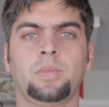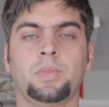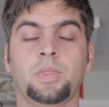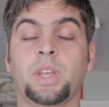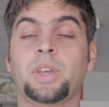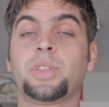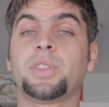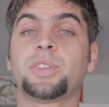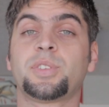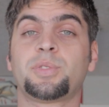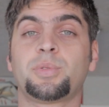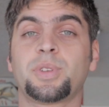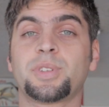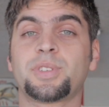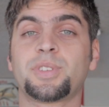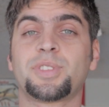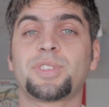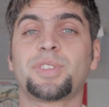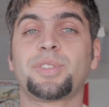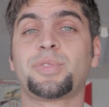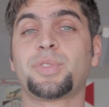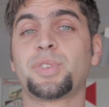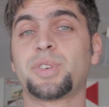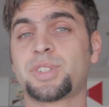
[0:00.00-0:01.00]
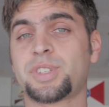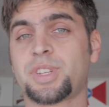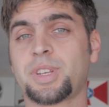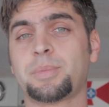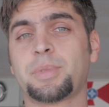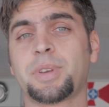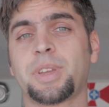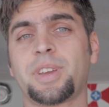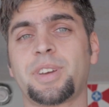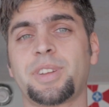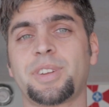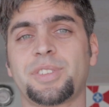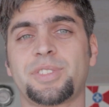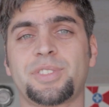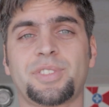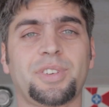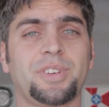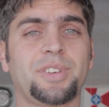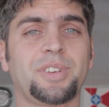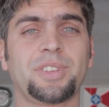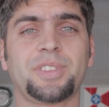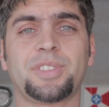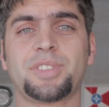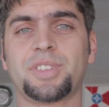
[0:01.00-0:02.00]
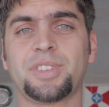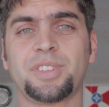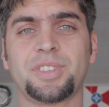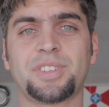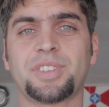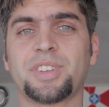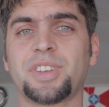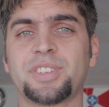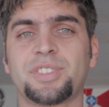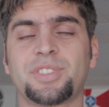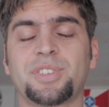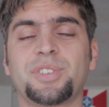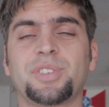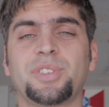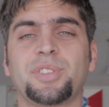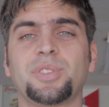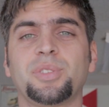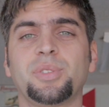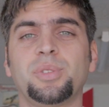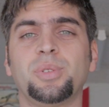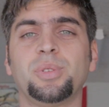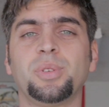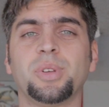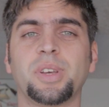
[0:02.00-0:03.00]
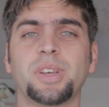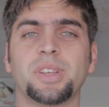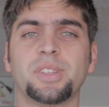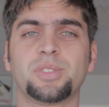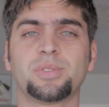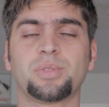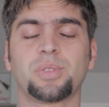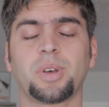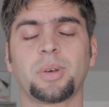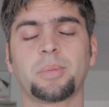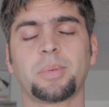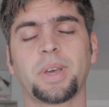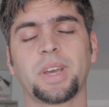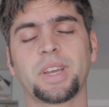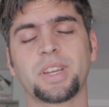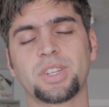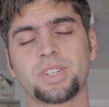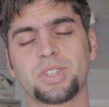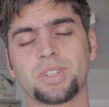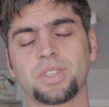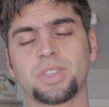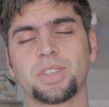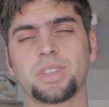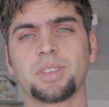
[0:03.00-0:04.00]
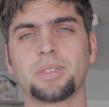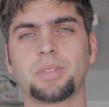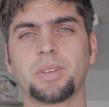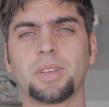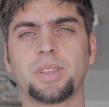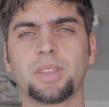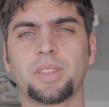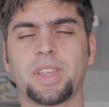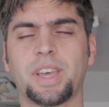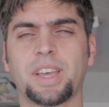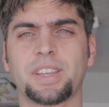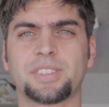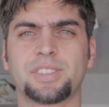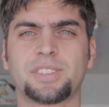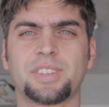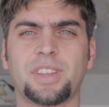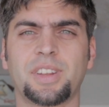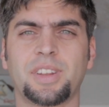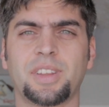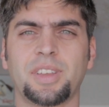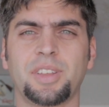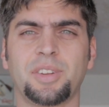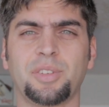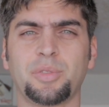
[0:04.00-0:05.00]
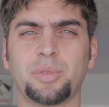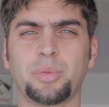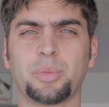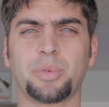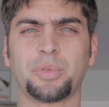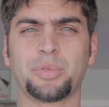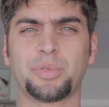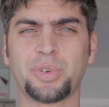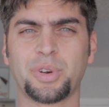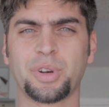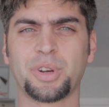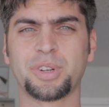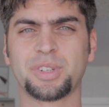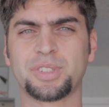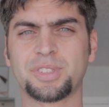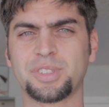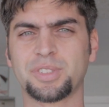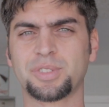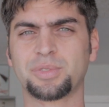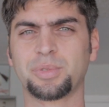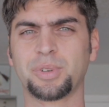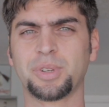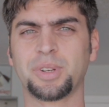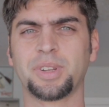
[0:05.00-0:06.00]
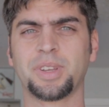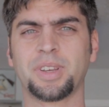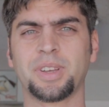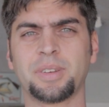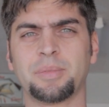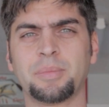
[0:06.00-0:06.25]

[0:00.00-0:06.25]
Now this wasn't the first time I got it started since I started the whole head swap. Actually, last Sunday, November 1st, is when,